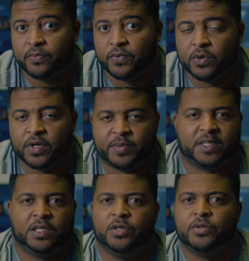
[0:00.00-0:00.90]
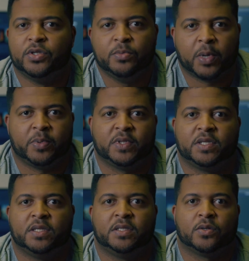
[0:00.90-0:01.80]
for especially YouTube
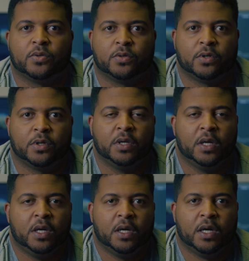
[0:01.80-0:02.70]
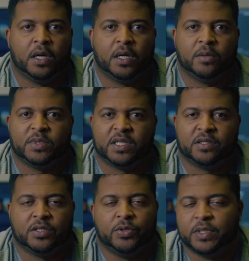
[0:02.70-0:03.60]
purposes, or
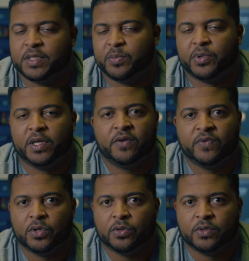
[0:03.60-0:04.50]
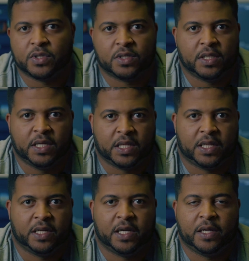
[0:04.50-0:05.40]
just doing simple interviews or anything
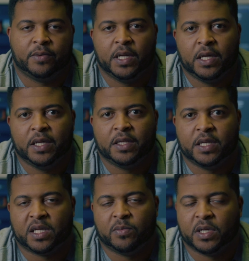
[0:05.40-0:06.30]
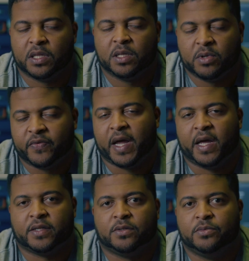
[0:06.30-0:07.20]
like that, then it can be a little bit of a
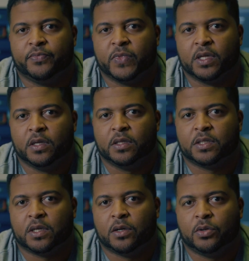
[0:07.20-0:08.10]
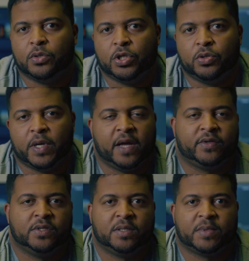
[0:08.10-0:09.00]
hassle. So you have
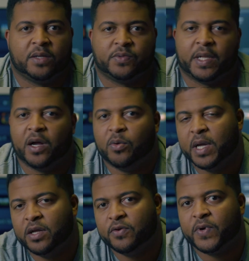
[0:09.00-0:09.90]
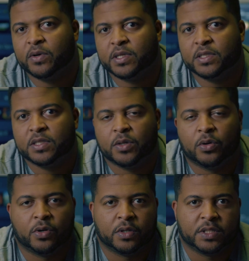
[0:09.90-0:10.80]
to sometimes rely on manual focus,
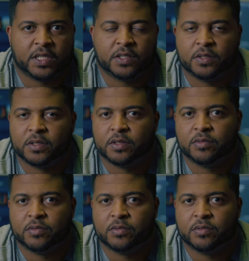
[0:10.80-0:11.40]
or just